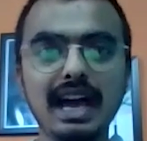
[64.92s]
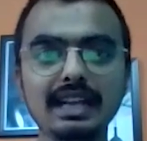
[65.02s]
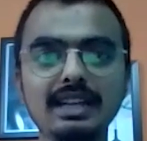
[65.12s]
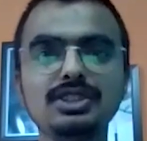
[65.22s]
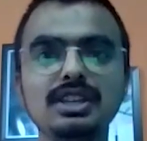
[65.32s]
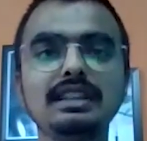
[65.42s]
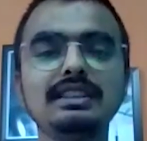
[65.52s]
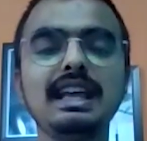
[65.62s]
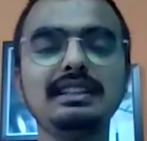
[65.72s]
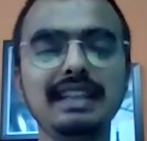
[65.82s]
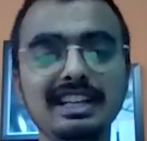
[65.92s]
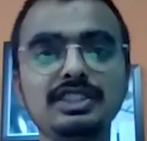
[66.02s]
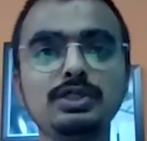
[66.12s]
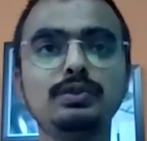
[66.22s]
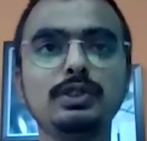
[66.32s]
Hi, Nishant, and
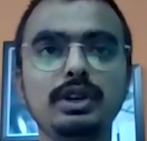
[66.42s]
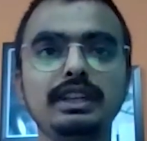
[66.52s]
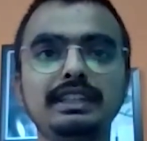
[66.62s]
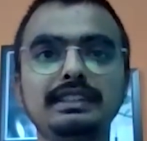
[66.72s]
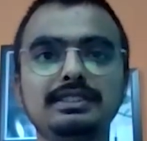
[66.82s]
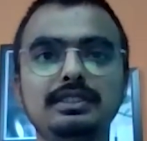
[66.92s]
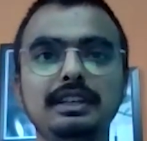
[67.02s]
thank you for joining us